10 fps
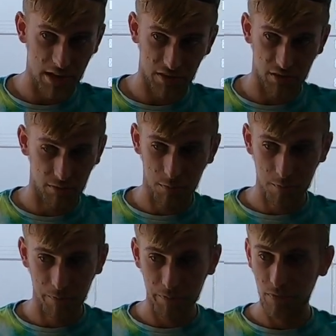less
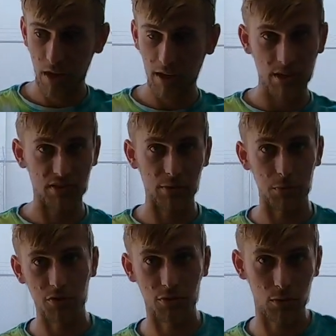that needs to
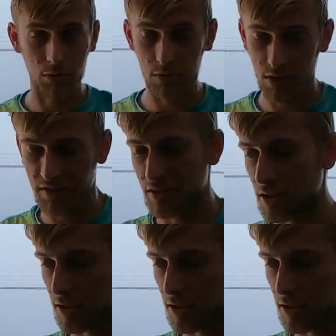be tuned, less that